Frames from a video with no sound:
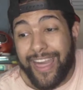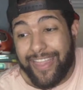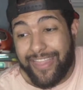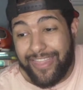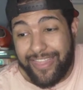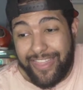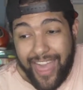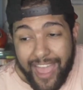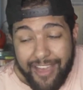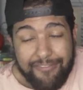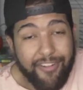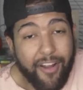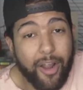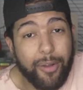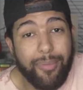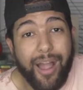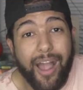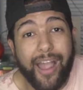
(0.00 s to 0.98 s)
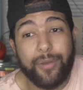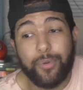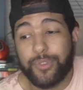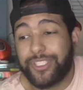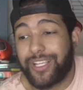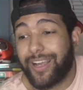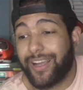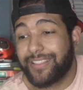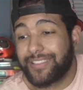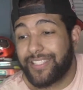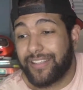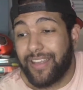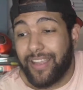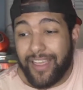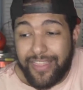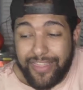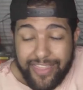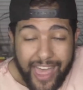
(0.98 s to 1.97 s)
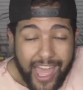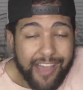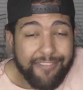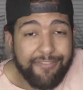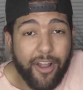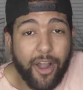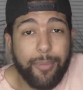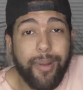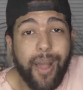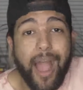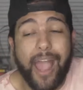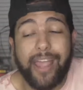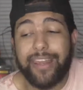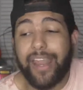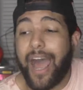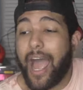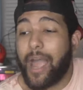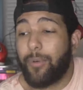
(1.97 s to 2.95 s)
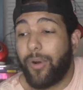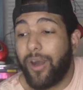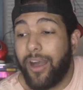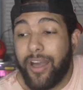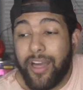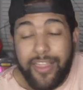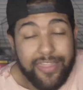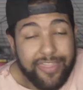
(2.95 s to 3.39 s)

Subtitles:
that far behind Wisconsin, that far behind Iowa,